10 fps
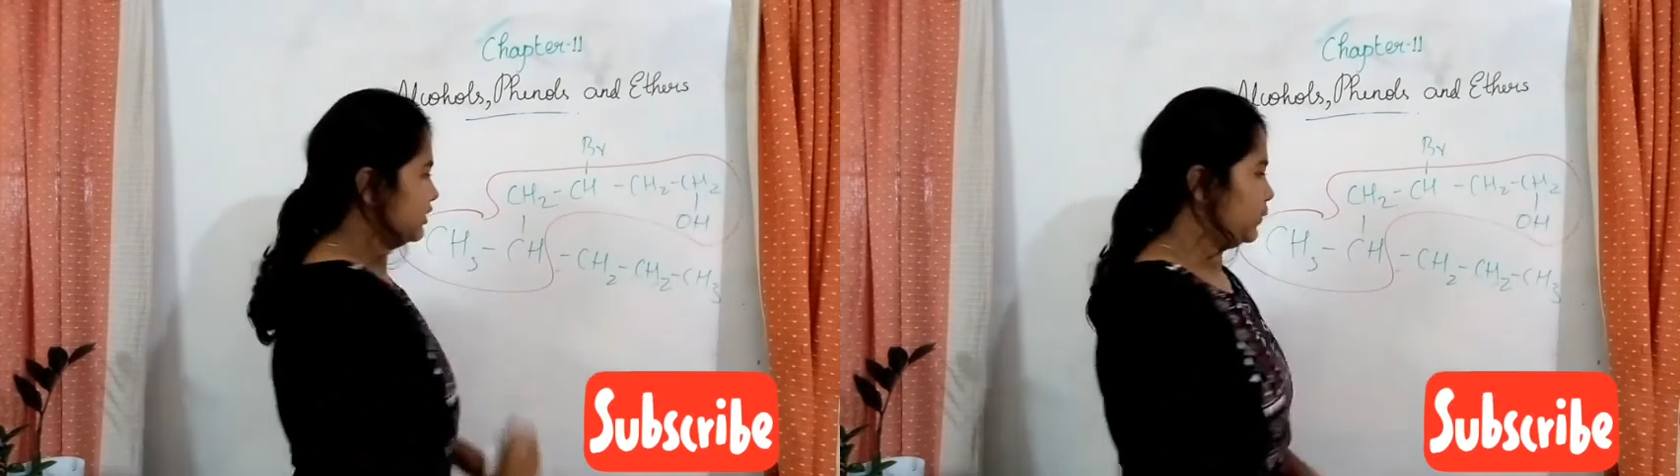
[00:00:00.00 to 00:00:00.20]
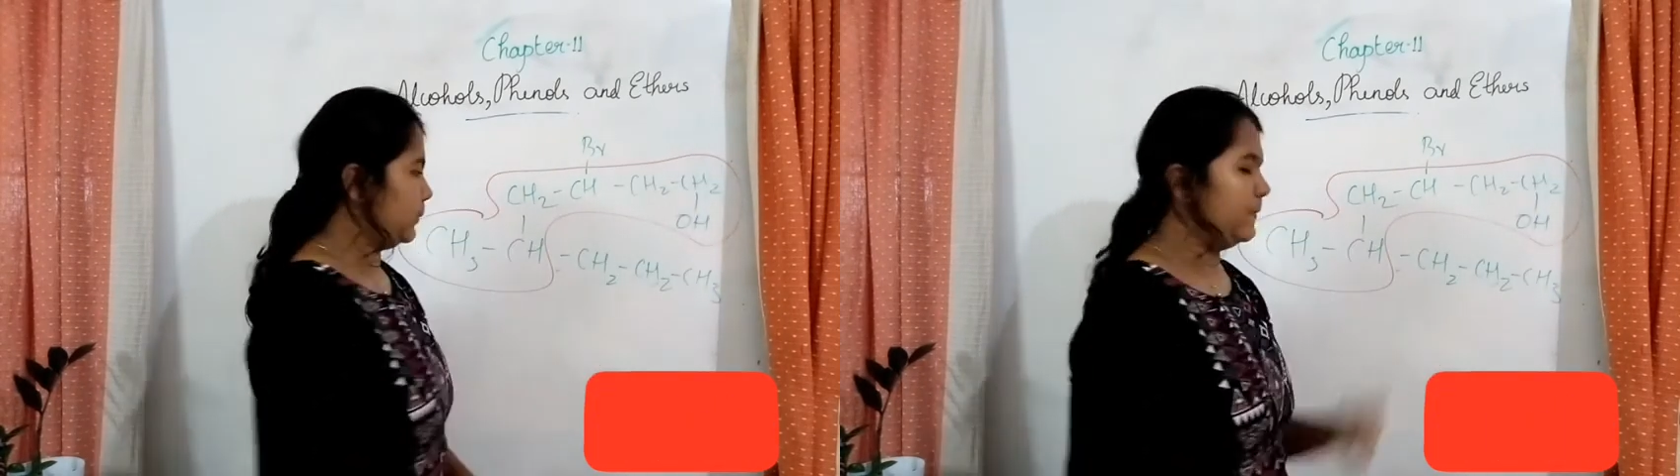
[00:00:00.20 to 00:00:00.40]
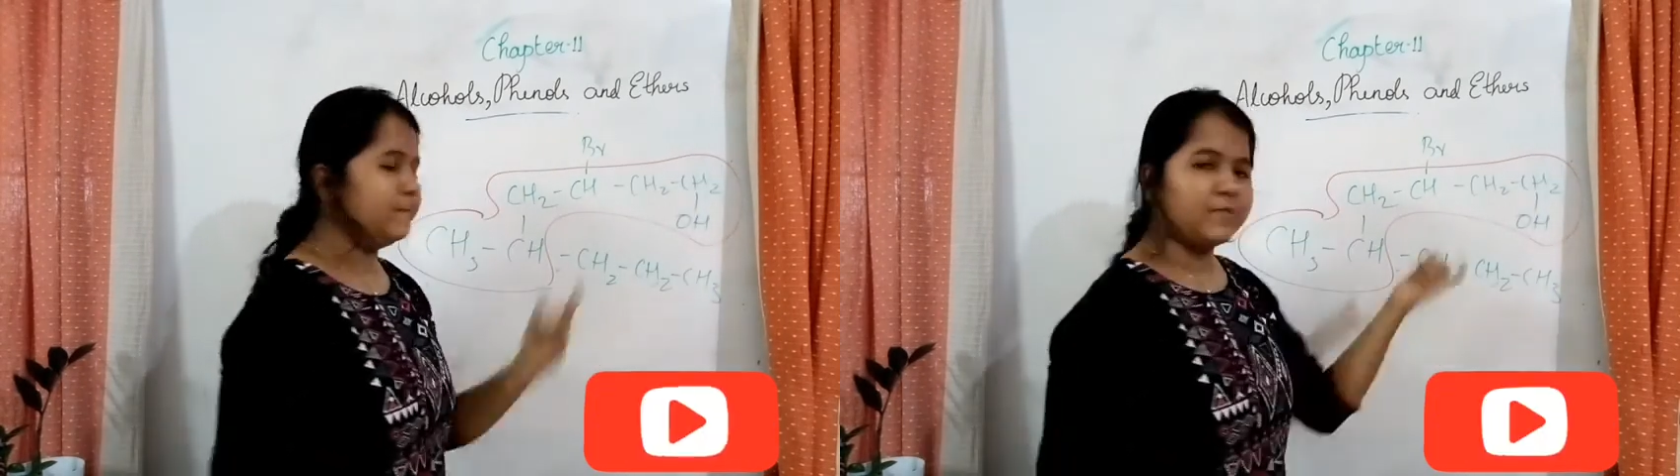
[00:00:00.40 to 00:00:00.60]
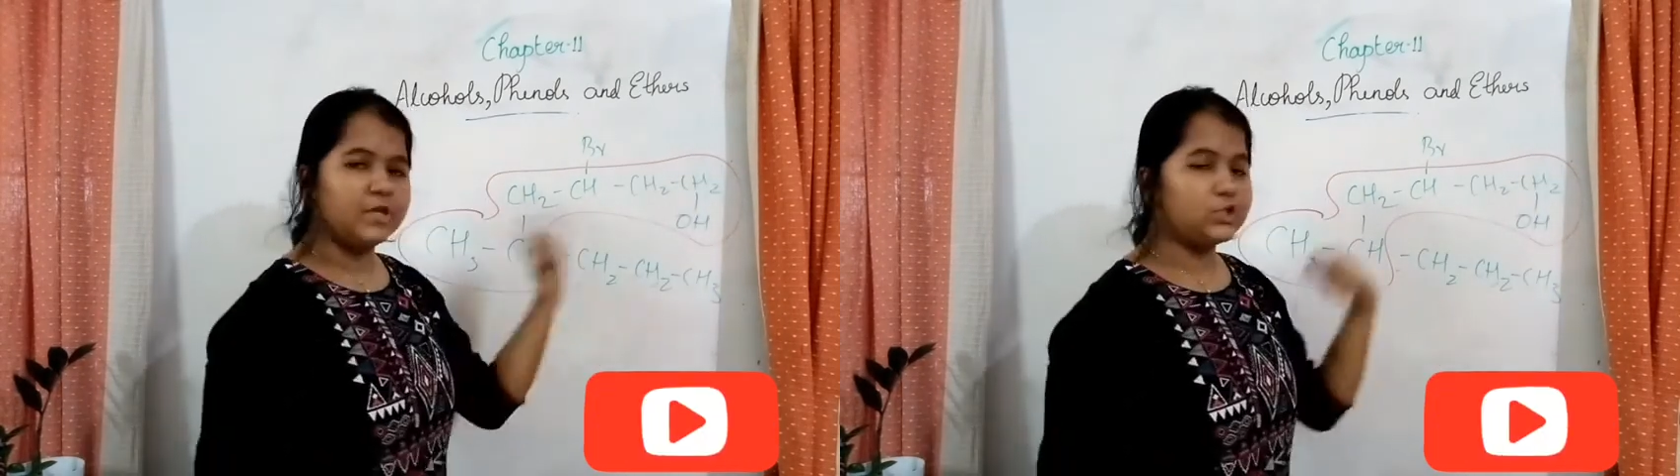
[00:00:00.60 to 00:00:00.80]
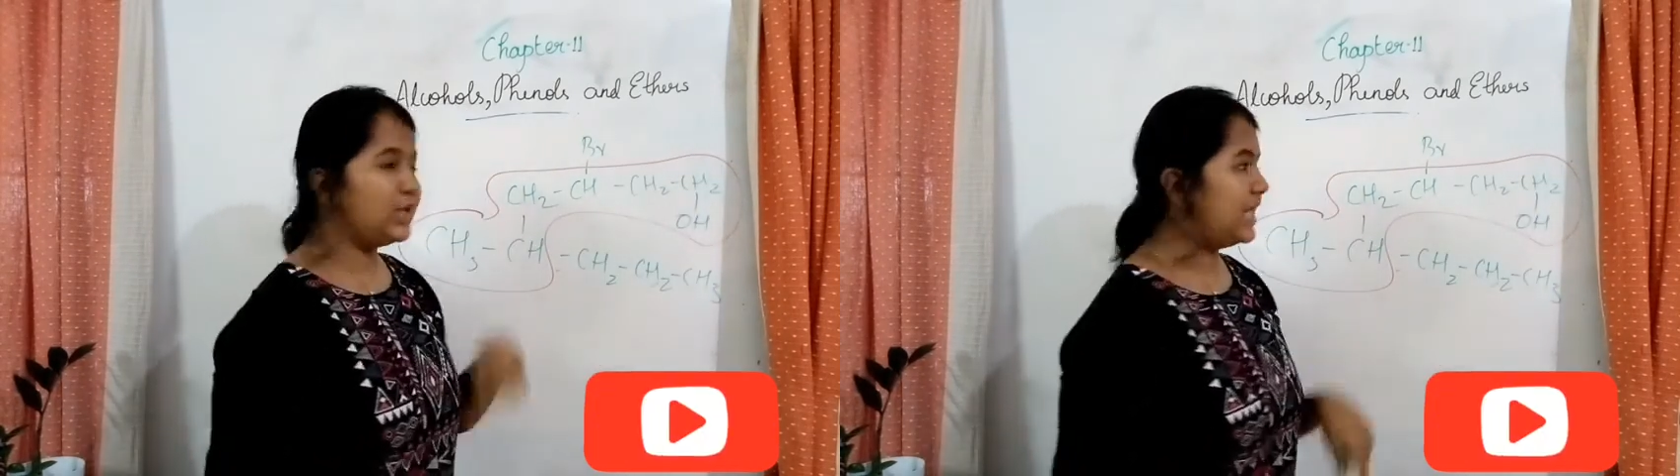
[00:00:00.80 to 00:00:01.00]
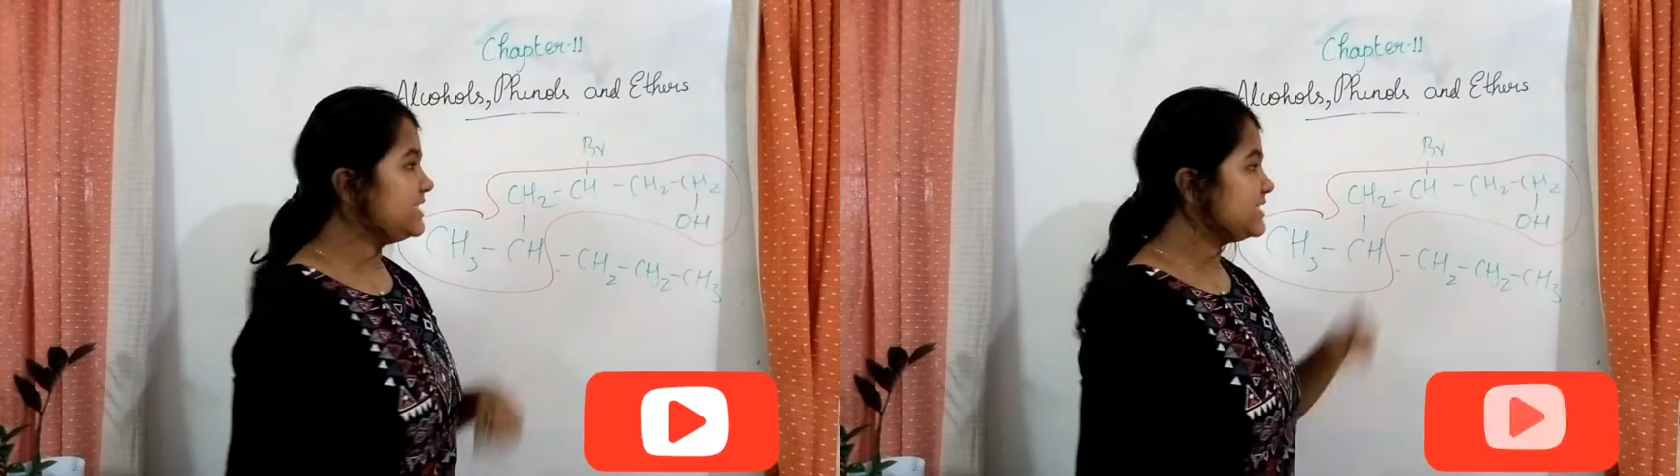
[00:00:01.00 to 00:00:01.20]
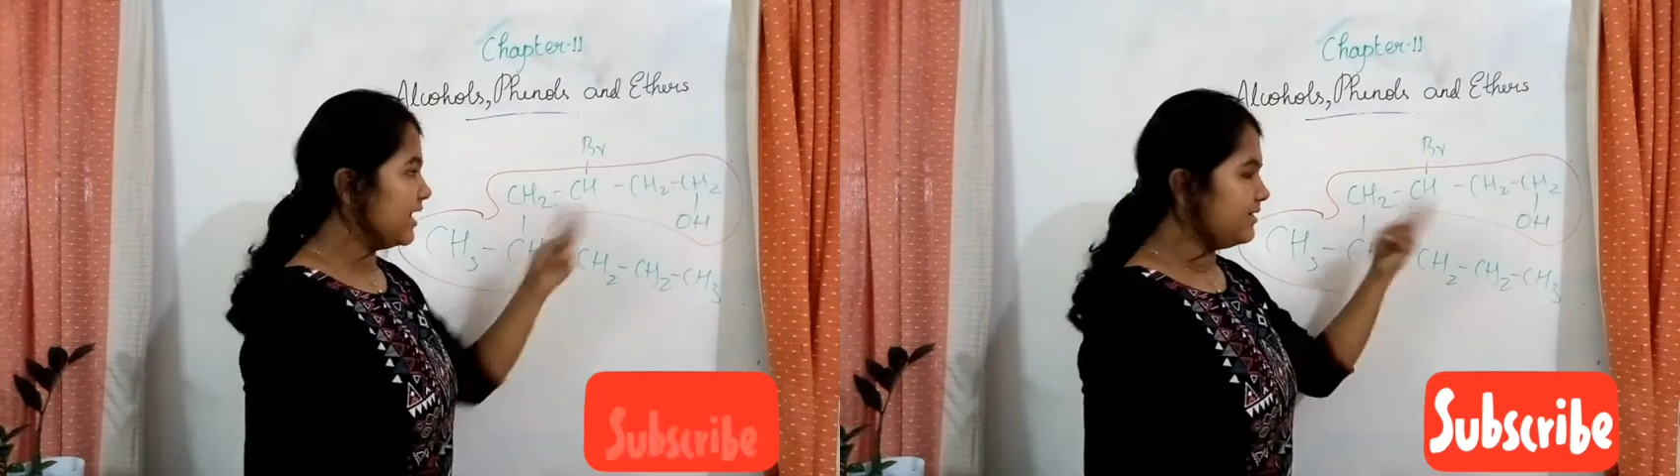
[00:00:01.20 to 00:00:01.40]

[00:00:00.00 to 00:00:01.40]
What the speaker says: group. So, let's start